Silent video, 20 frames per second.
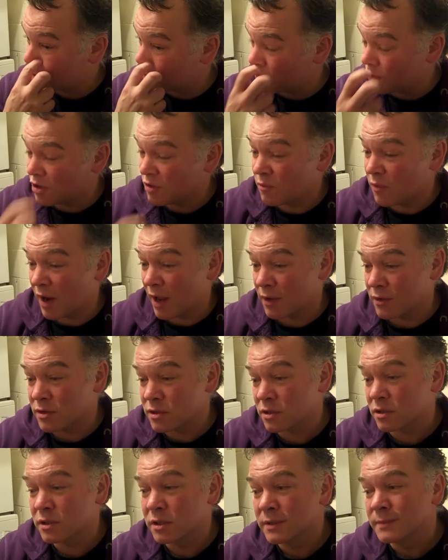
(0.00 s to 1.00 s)
a room
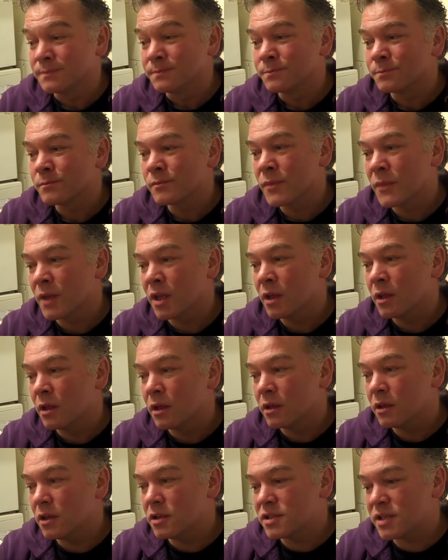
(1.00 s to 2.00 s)
round.
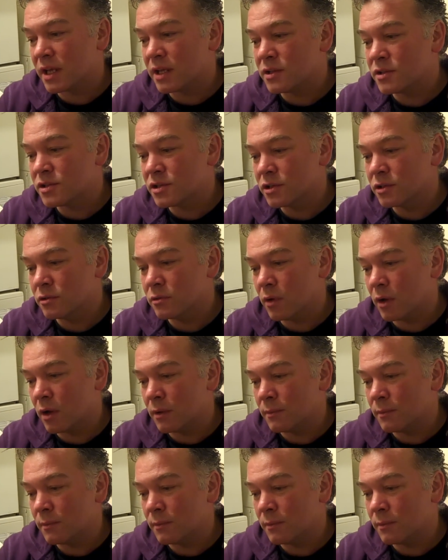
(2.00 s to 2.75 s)
You tend to